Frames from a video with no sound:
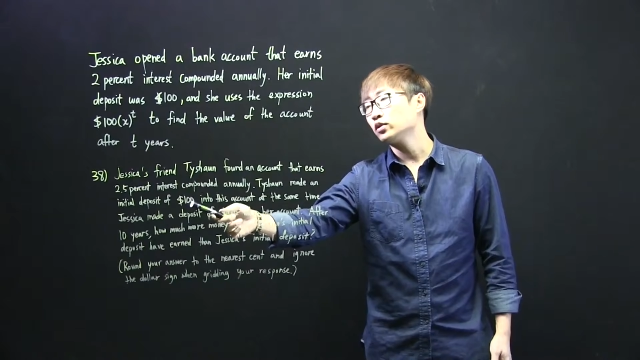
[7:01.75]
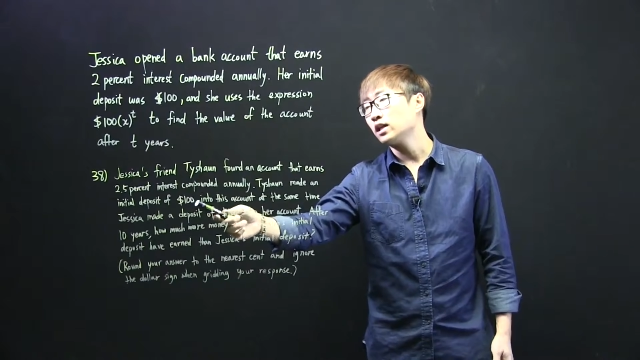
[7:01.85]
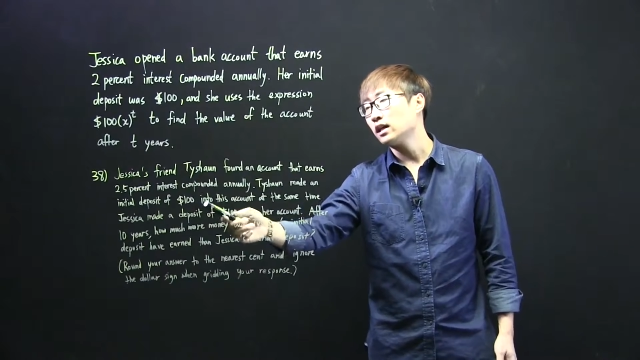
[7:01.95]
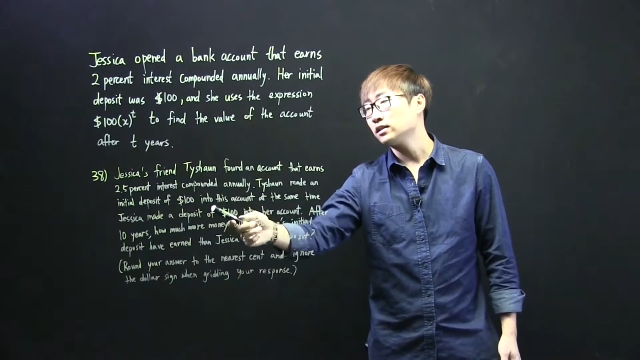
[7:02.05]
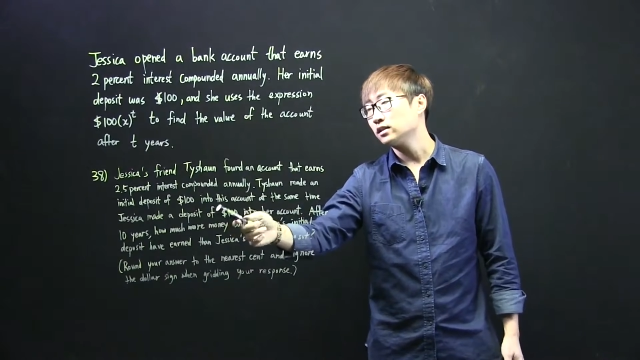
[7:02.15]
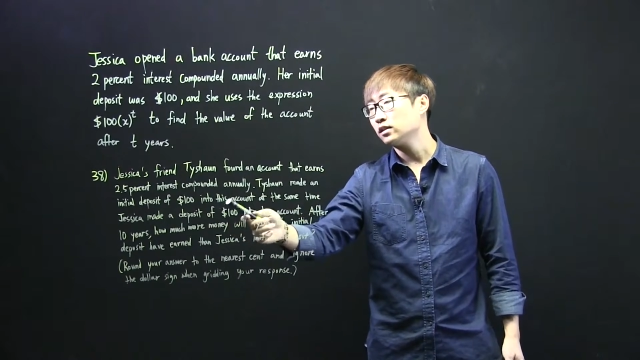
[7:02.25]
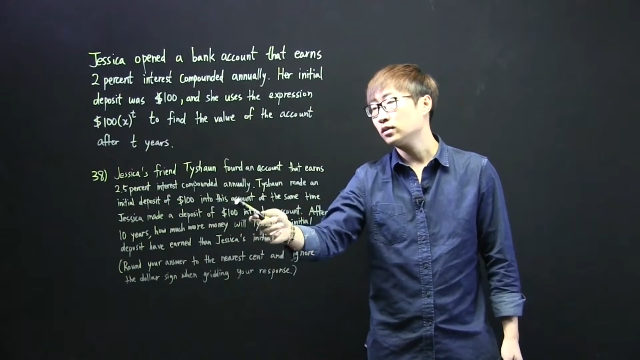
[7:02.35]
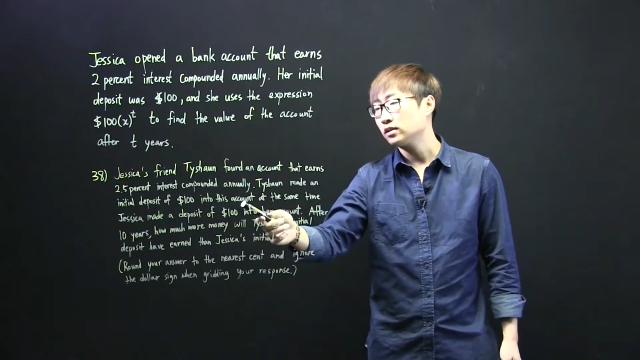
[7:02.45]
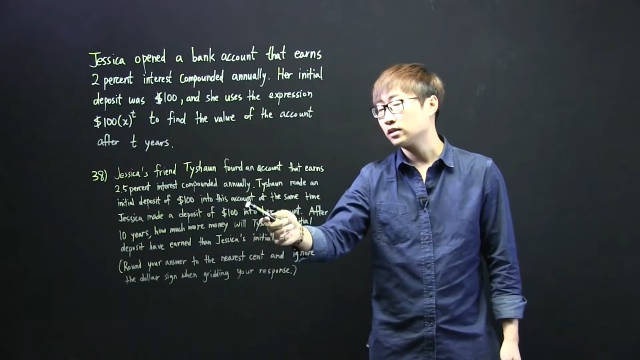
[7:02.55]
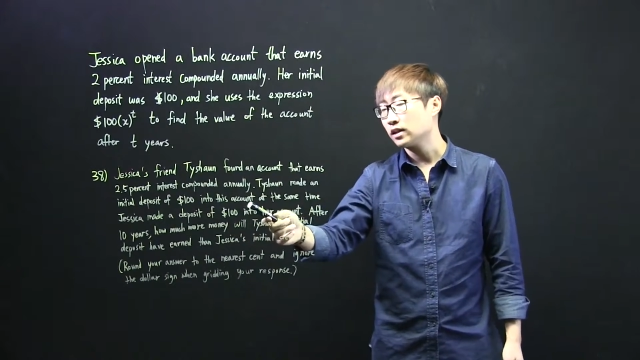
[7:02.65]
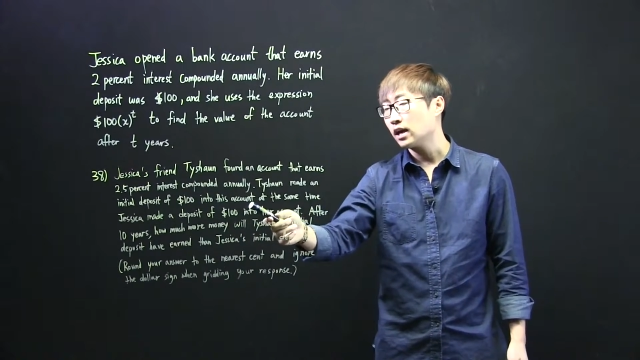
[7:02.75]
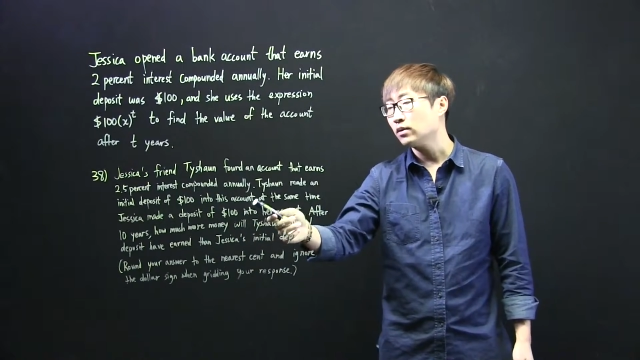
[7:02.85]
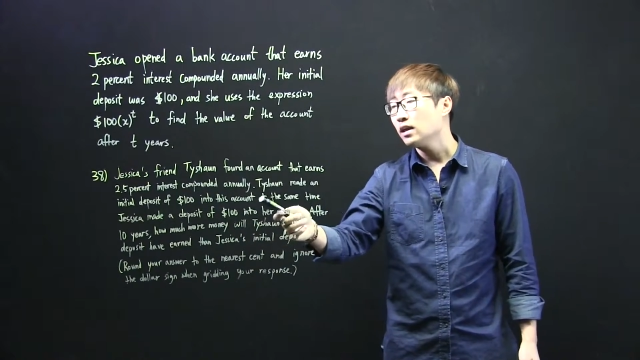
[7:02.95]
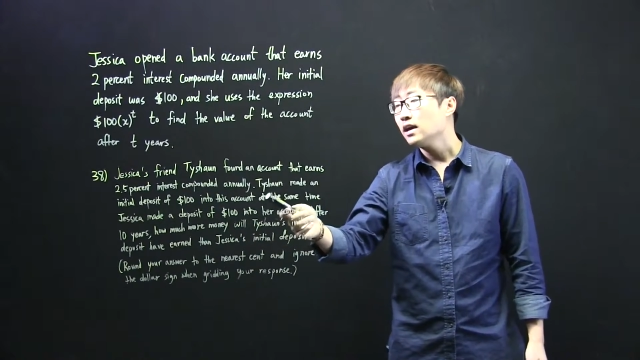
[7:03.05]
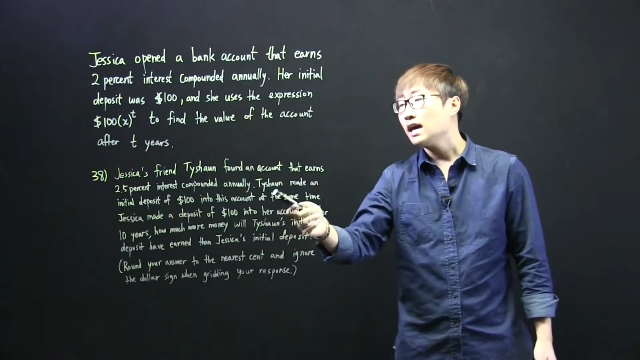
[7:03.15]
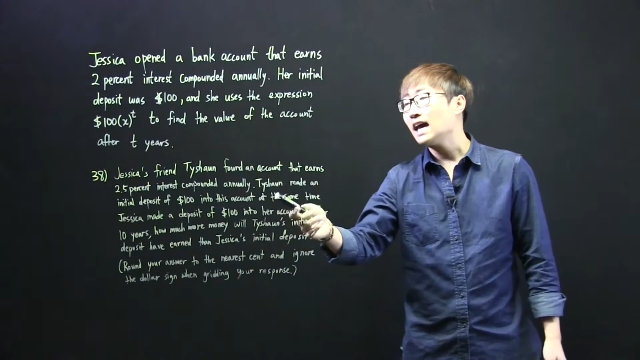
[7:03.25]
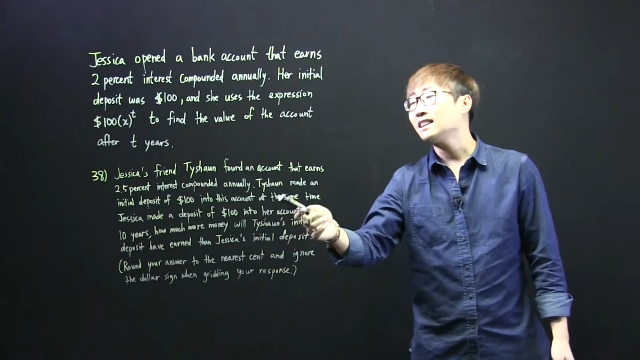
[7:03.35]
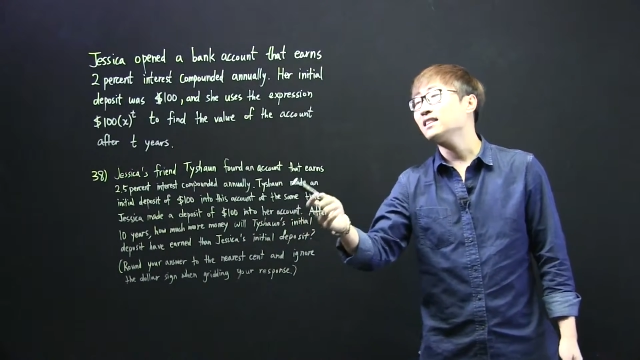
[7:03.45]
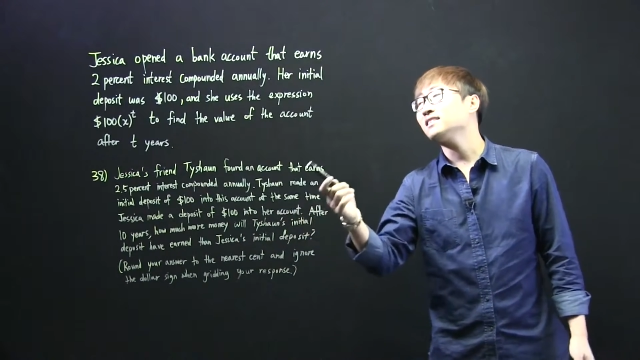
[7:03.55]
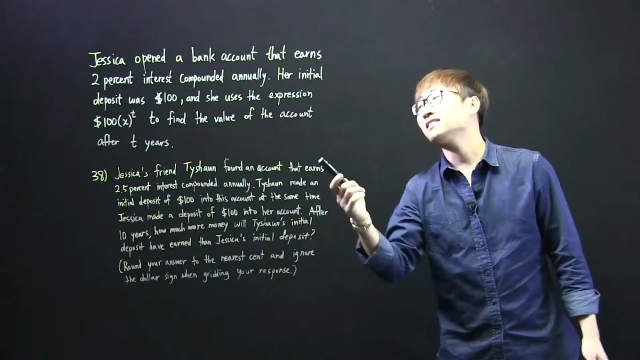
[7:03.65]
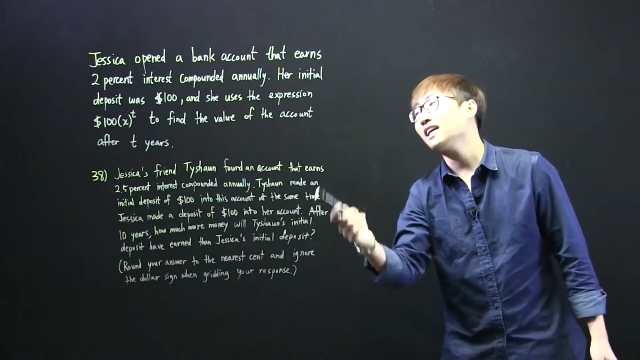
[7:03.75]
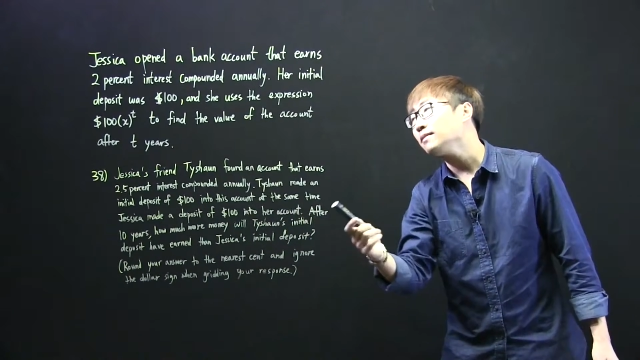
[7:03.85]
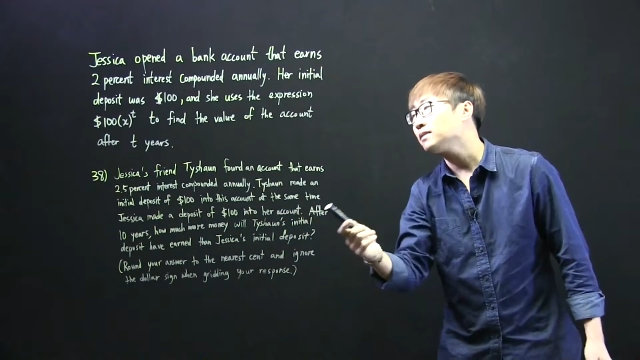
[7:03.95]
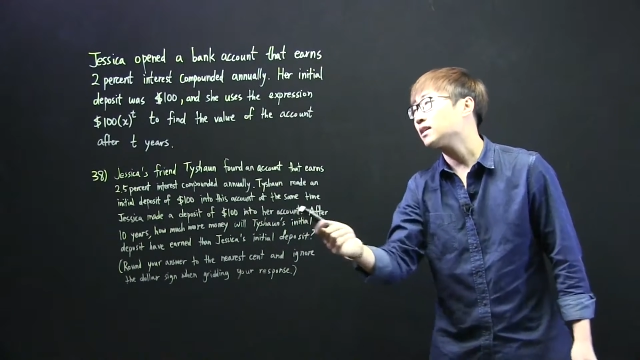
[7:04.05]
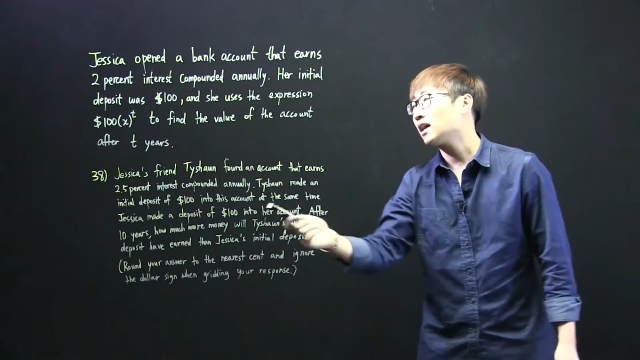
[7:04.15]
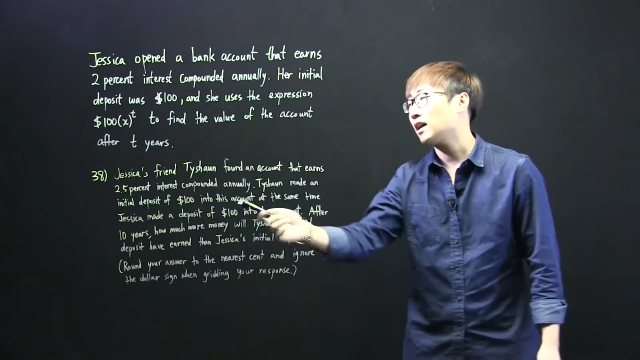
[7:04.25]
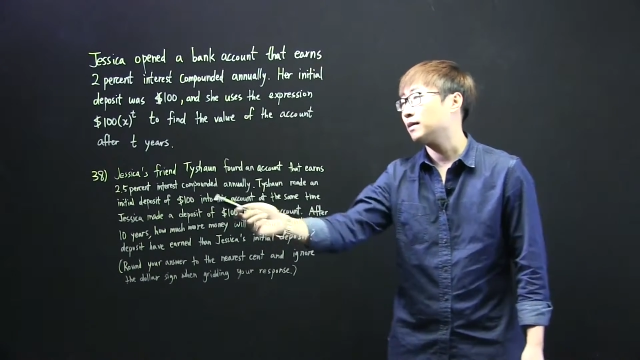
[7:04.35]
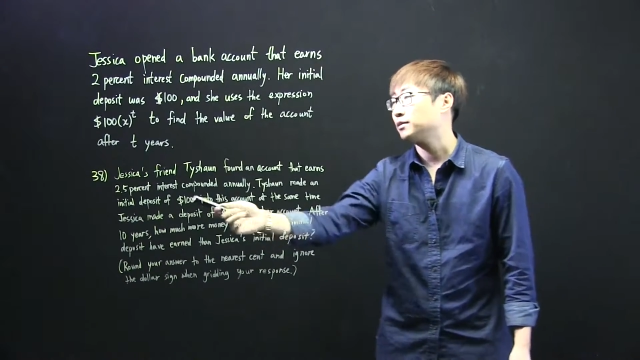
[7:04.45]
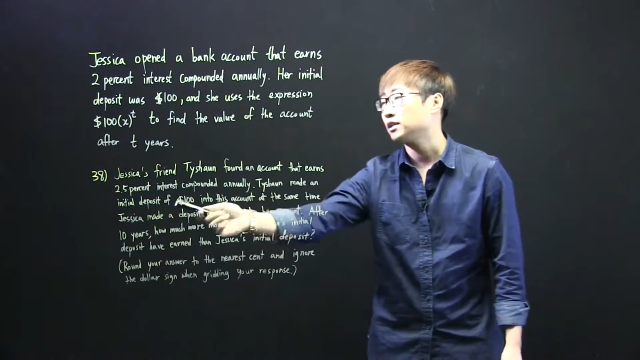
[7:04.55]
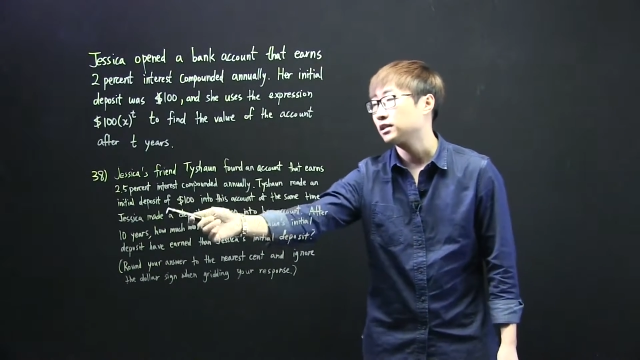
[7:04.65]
$100 into this account. At the same time,